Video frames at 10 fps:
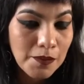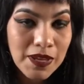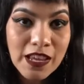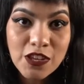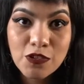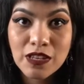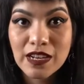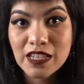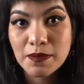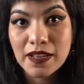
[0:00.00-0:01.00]
pink, you
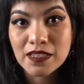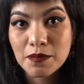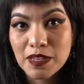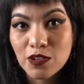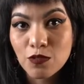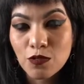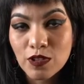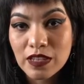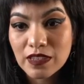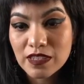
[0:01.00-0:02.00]
can expect something
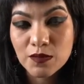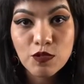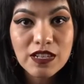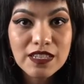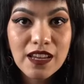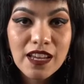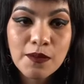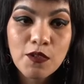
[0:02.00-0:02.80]
cool in the springtime.